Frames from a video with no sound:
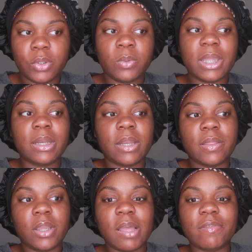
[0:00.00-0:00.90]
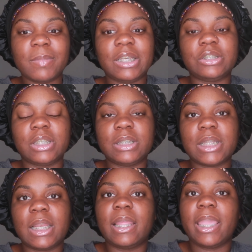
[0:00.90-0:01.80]
you get another confirmation
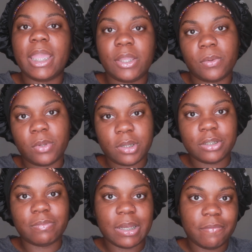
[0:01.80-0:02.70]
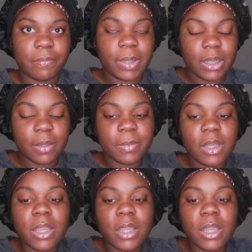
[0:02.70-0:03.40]
saying like hey your order is ready for pickup